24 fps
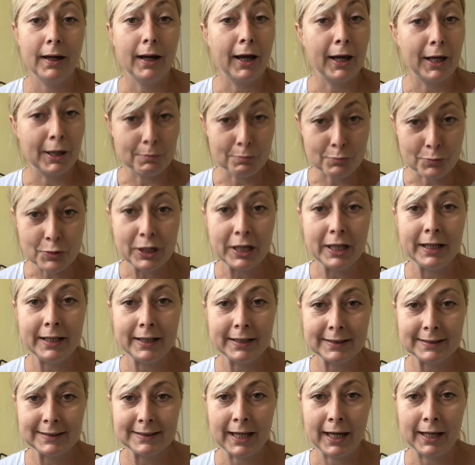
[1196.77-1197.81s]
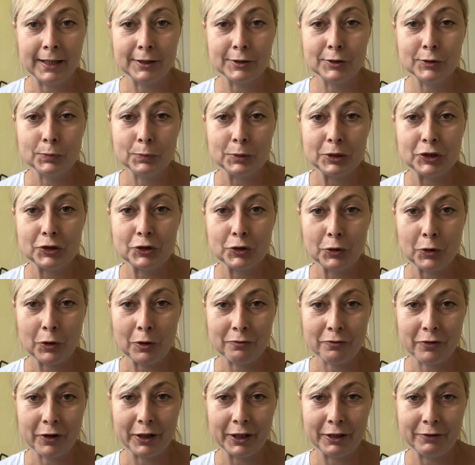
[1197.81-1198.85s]
I am really excited to meet you
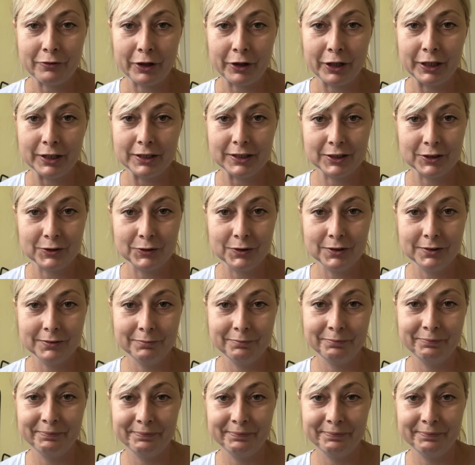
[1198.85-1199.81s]
all very, very soon.